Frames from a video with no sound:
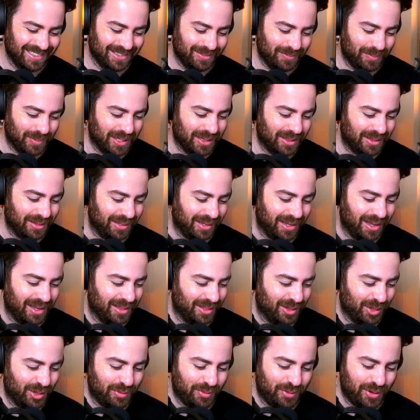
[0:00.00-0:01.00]
But yeah,
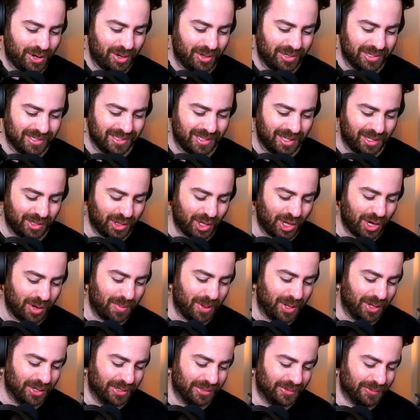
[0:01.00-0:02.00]
they're fairies. They thought
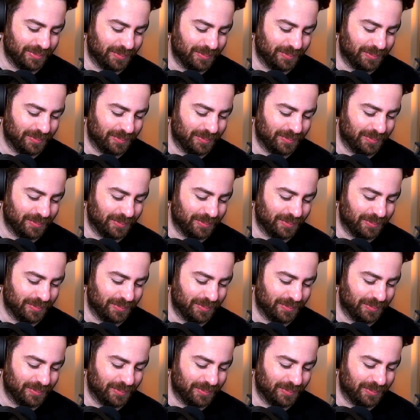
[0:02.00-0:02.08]
about it.